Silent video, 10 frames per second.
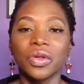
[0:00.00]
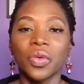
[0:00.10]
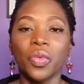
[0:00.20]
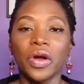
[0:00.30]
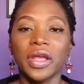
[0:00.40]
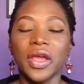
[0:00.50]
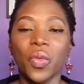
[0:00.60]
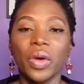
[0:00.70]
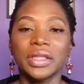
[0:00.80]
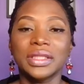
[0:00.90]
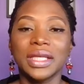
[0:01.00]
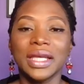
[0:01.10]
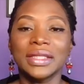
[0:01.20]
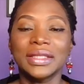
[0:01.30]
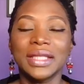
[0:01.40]
or working with
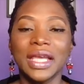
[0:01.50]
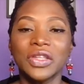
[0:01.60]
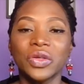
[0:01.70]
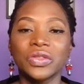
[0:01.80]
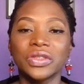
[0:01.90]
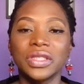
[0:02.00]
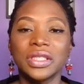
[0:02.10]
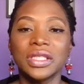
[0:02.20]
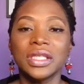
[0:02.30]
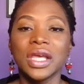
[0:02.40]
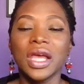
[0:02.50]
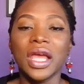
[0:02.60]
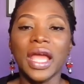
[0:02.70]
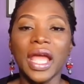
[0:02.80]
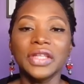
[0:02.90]
a state or a city
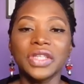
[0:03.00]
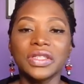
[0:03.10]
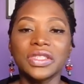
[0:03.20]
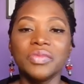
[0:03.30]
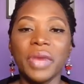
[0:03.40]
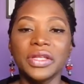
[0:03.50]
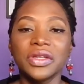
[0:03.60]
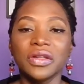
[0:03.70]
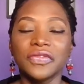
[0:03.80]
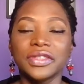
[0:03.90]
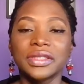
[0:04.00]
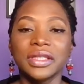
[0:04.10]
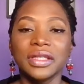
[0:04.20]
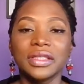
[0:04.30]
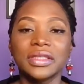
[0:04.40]
agency, medical
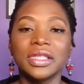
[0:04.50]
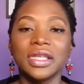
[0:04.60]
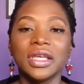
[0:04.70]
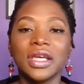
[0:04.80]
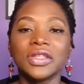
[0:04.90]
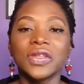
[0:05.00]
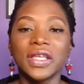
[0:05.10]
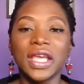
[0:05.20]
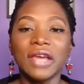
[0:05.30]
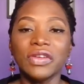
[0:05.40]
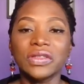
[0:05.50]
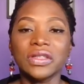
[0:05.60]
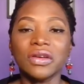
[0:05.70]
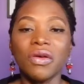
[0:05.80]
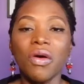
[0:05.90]
facility, to give us
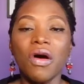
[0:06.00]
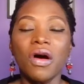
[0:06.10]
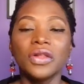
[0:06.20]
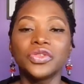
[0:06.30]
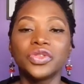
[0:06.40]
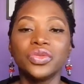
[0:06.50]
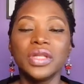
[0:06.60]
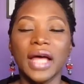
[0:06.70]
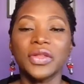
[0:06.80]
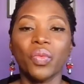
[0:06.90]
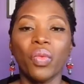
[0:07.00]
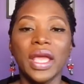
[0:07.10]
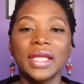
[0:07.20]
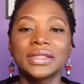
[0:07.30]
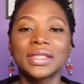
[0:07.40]
a call. Do not
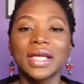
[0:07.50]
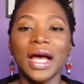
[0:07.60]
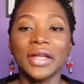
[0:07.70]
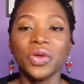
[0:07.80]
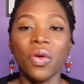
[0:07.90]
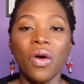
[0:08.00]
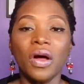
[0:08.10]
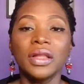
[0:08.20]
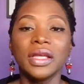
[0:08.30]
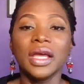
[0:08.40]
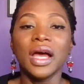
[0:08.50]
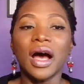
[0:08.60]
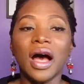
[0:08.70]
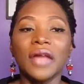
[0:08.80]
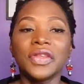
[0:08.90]
wait at all.
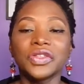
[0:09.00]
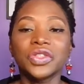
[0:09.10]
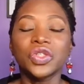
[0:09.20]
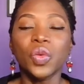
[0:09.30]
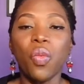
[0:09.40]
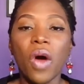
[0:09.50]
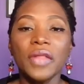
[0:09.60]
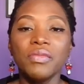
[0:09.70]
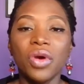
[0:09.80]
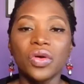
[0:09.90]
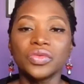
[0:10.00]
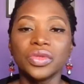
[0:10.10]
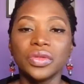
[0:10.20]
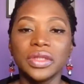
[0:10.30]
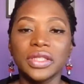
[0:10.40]
There's just one more
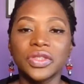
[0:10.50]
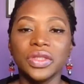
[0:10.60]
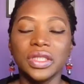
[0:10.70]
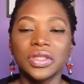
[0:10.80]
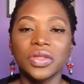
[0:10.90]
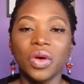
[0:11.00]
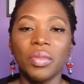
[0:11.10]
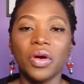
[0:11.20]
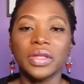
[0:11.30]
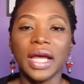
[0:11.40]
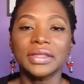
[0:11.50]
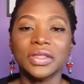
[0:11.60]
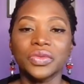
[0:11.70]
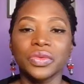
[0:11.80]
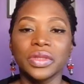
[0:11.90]
rule that you need to know about as
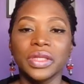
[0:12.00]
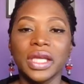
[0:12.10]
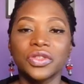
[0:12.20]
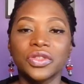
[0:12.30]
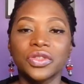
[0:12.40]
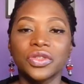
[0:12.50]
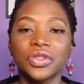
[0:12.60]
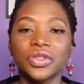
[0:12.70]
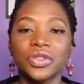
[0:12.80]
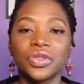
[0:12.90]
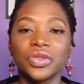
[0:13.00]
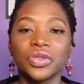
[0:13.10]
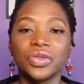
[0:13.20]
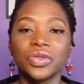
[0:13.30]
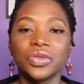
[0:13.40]
it relates
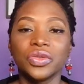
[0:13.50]
to